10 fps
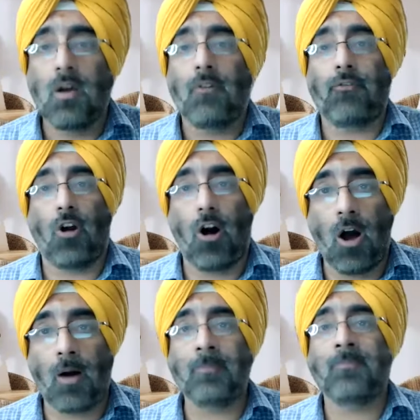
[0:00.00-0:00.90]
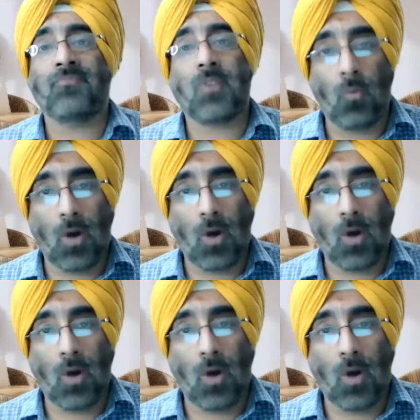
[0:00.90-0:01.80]
from 1
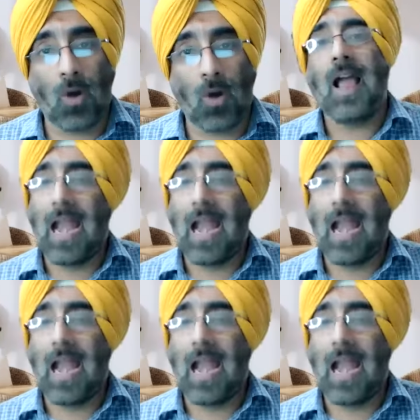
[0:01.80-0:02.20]
lakh rupees.